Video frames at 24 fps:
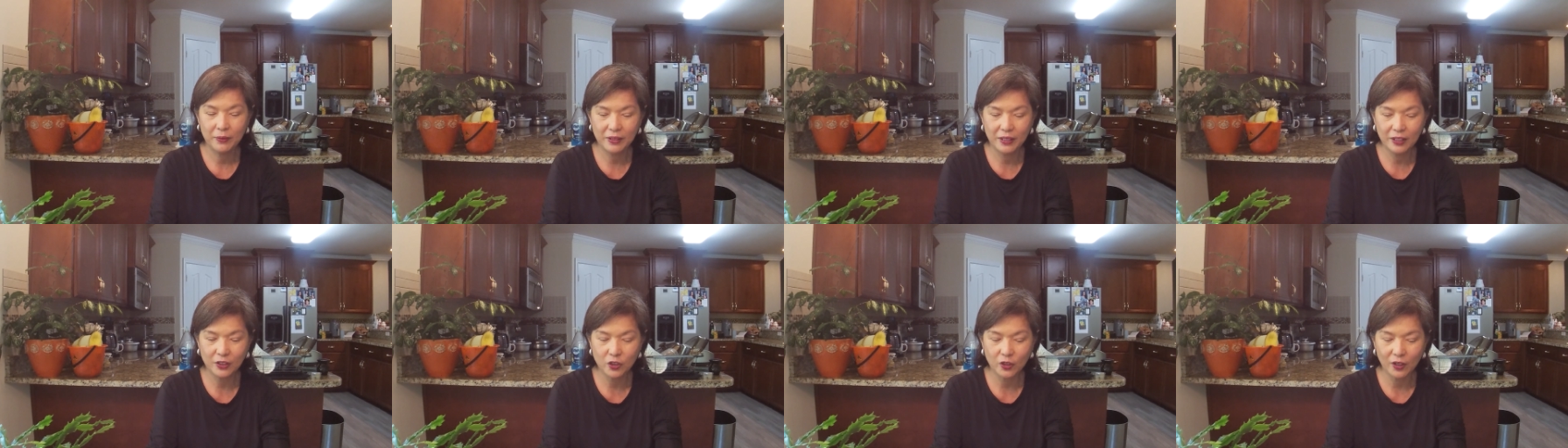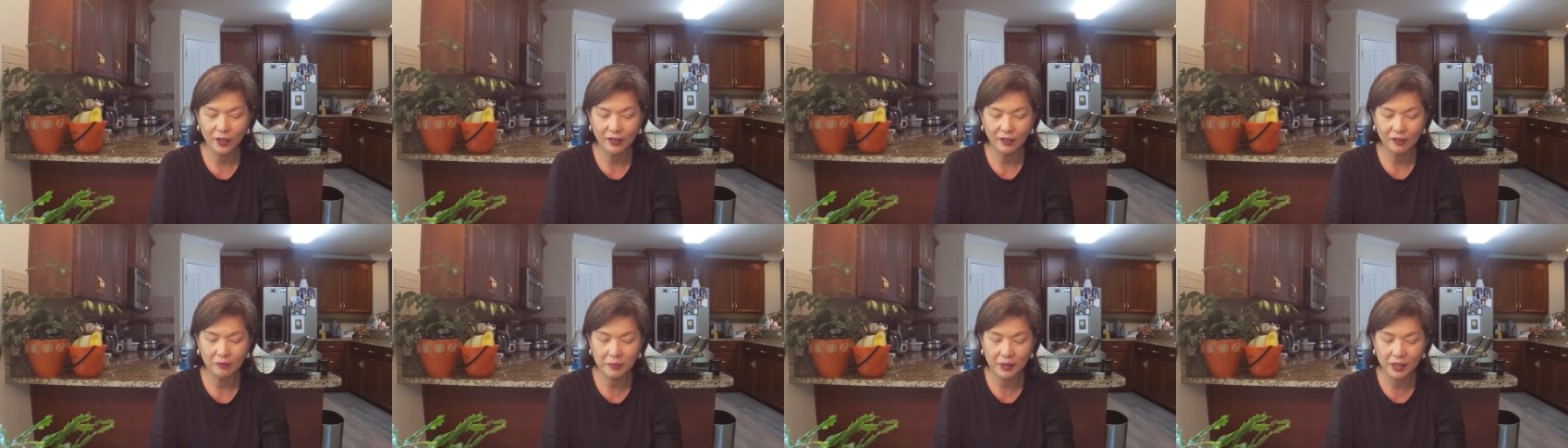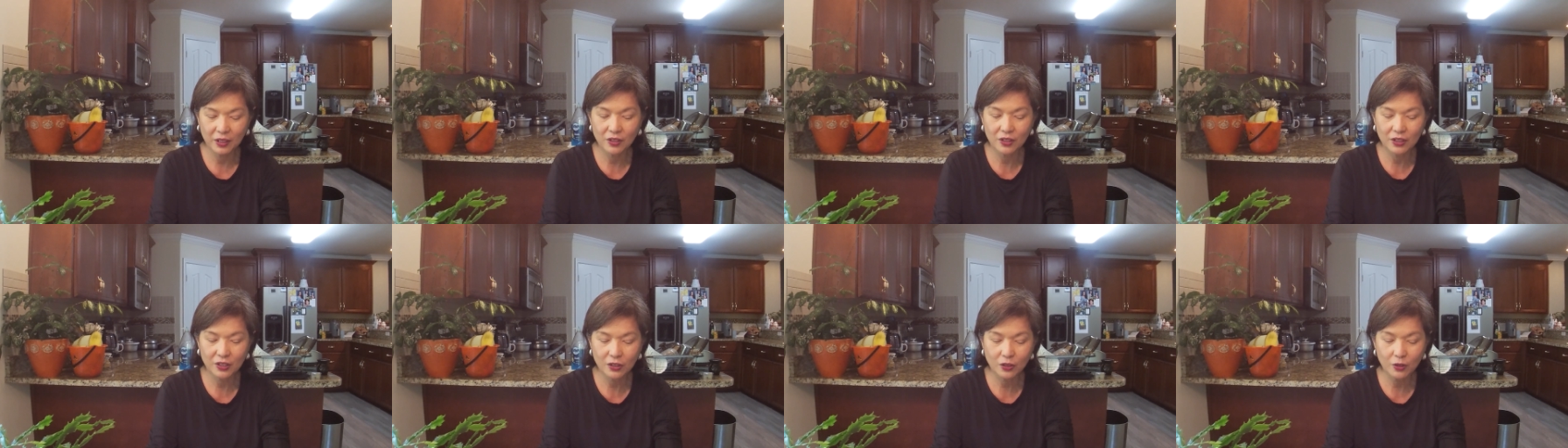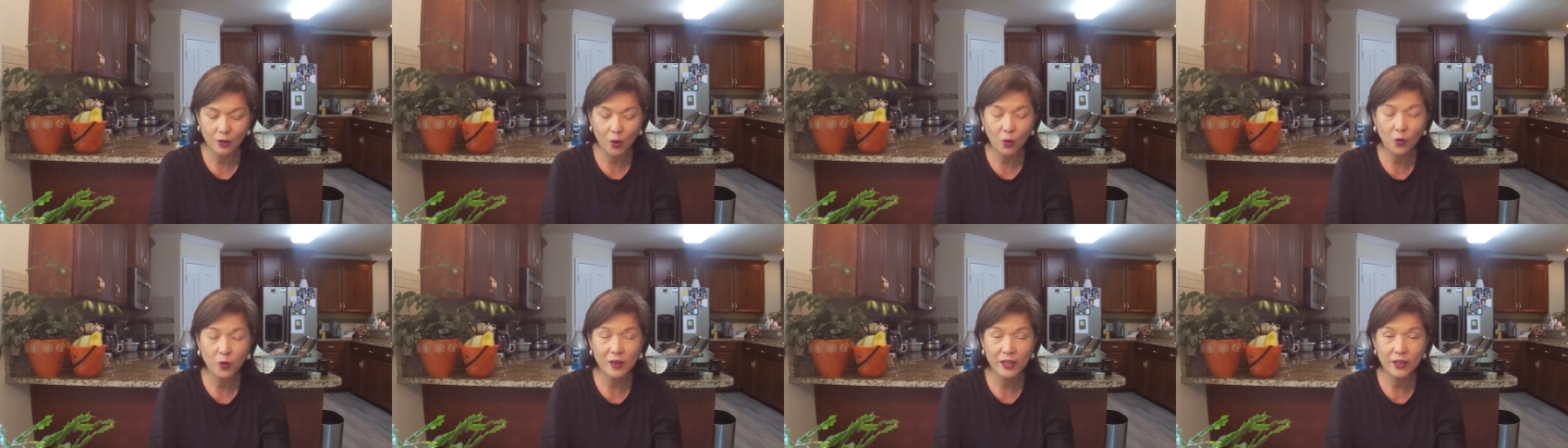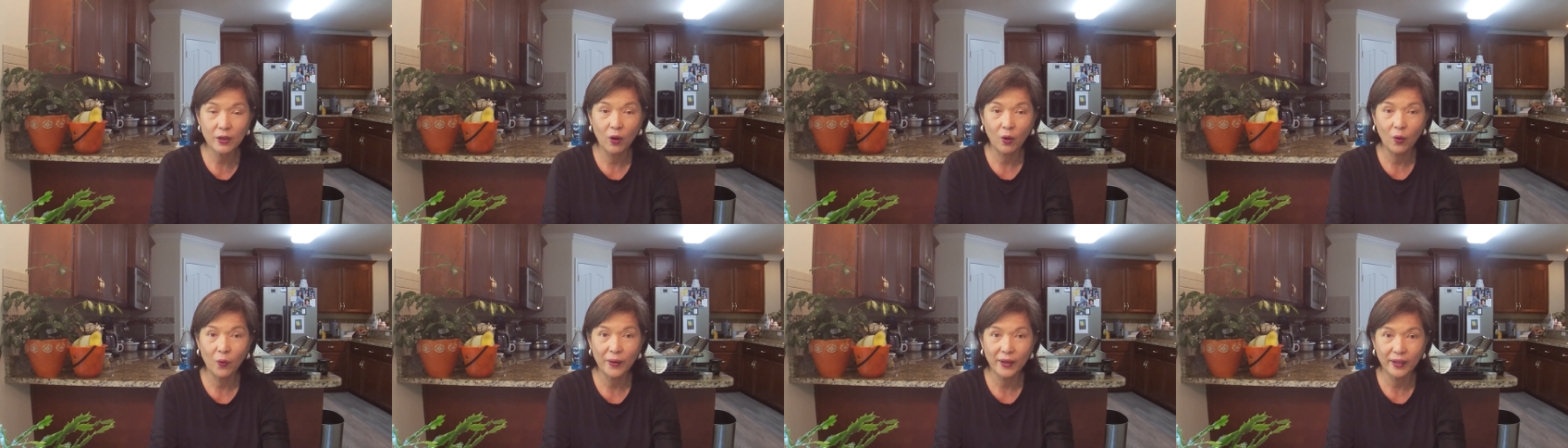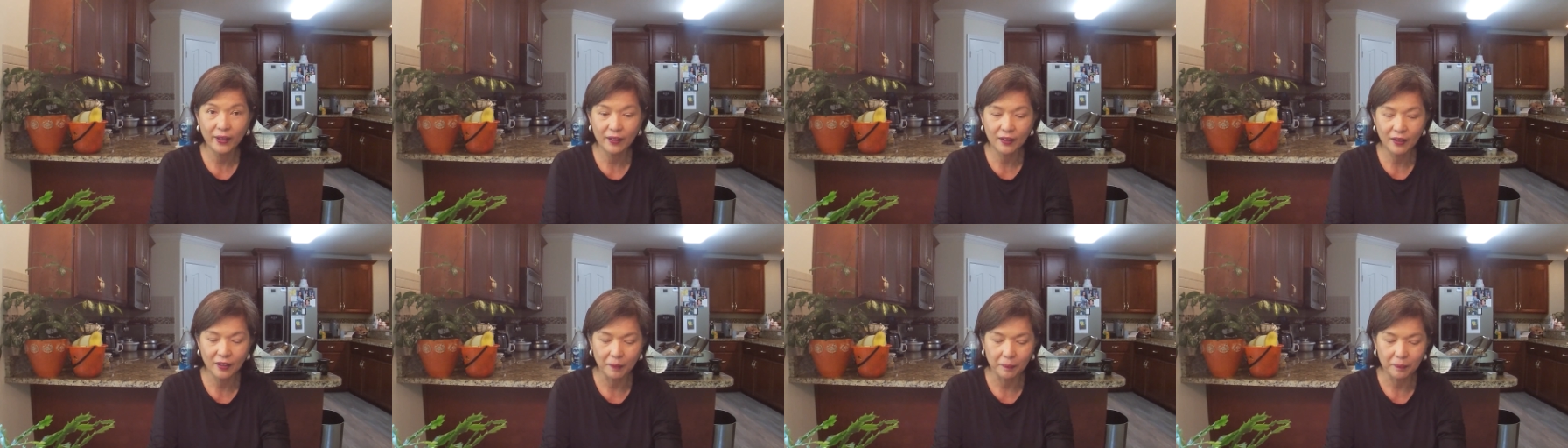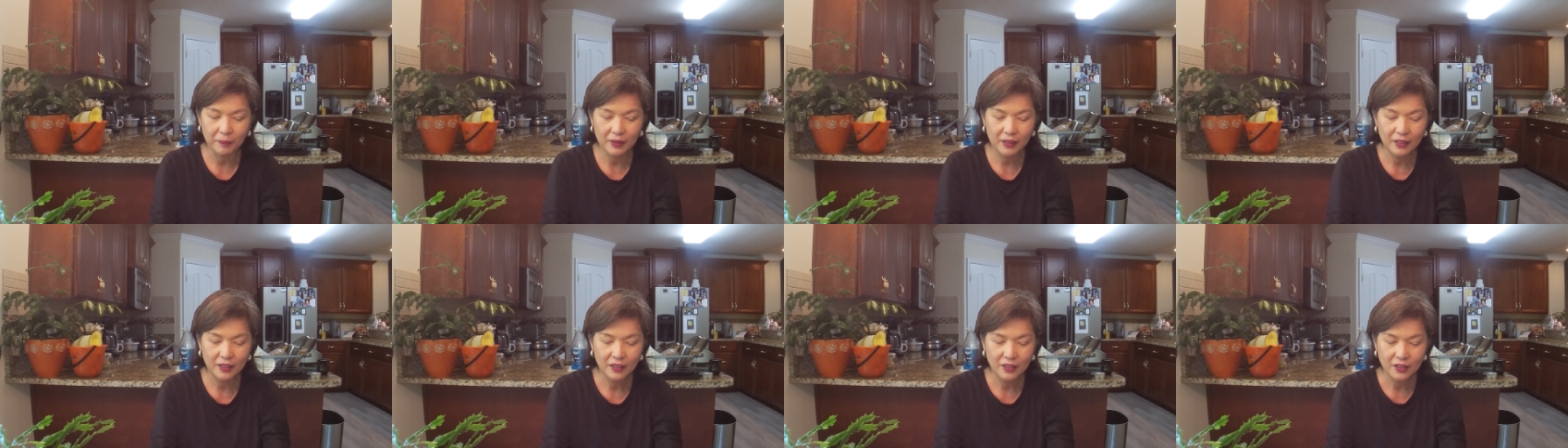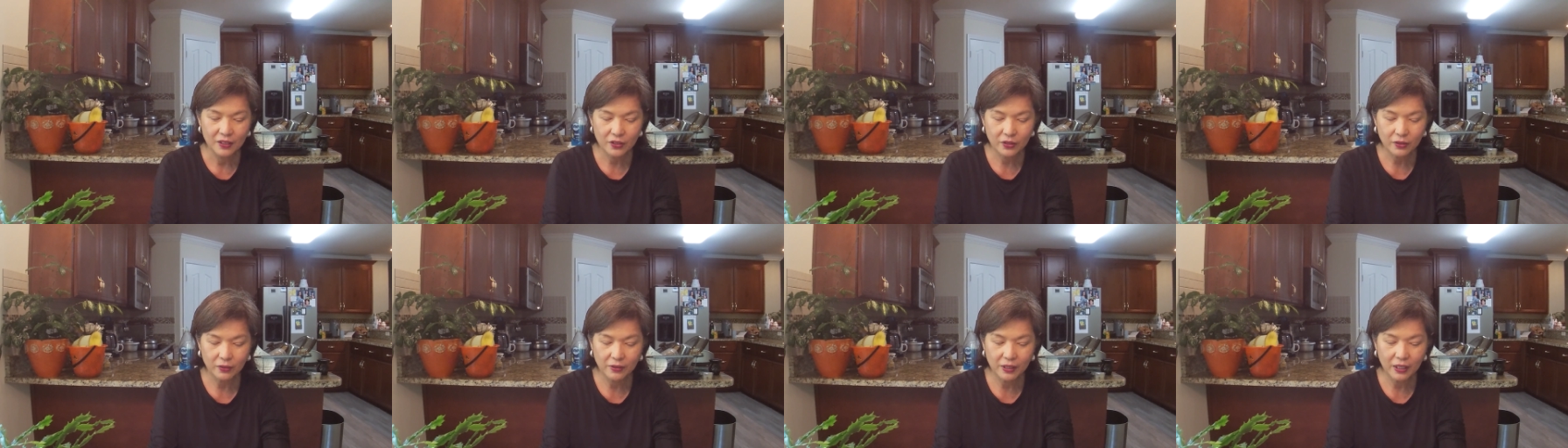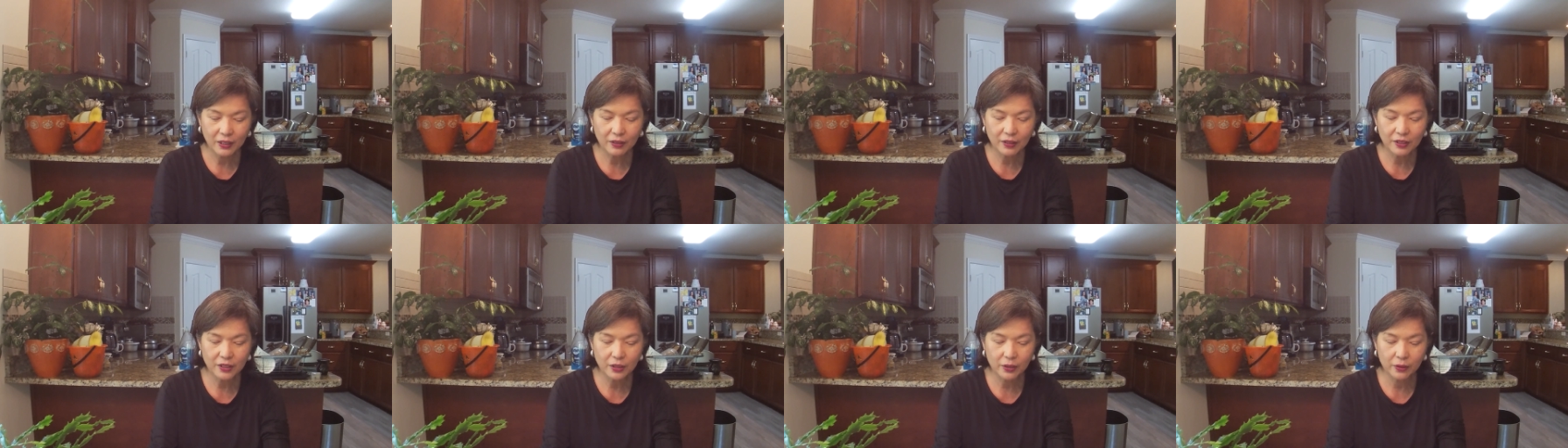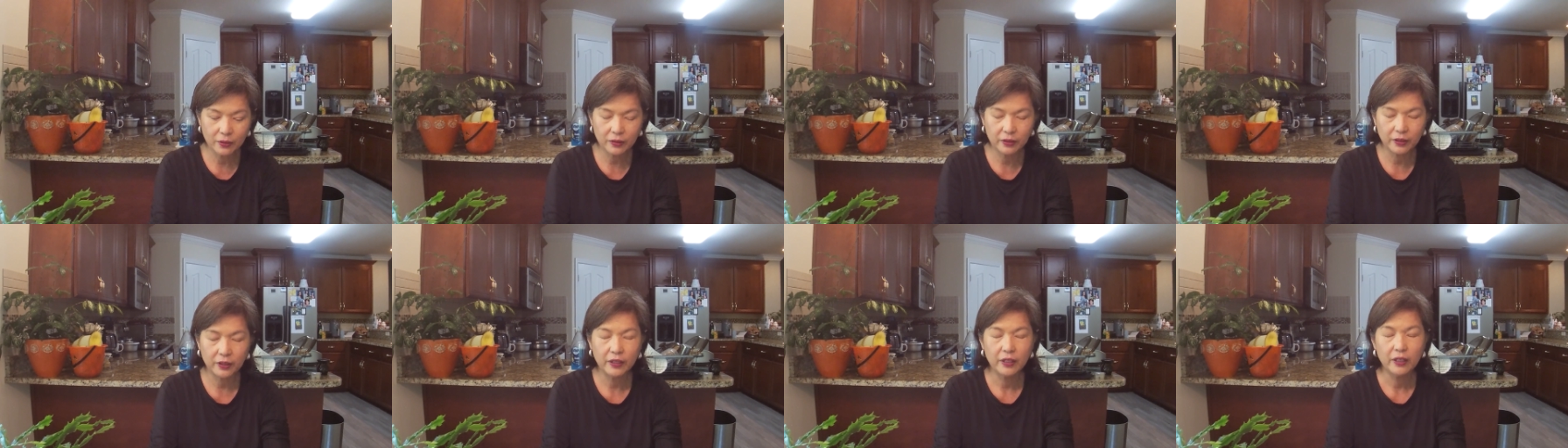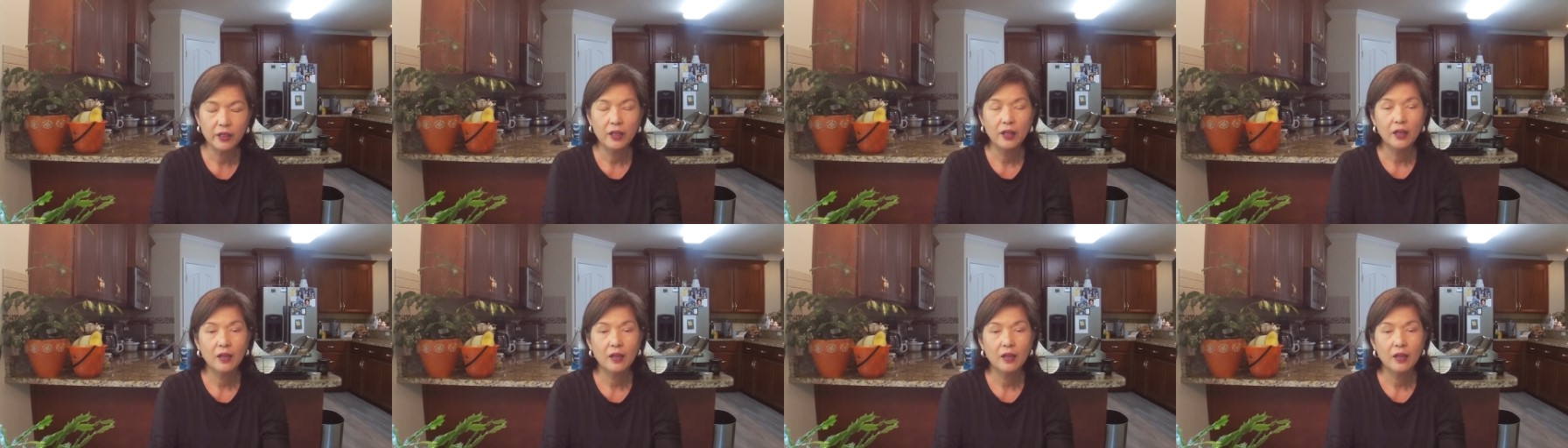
with the channel because it's slowly going up. So that is good.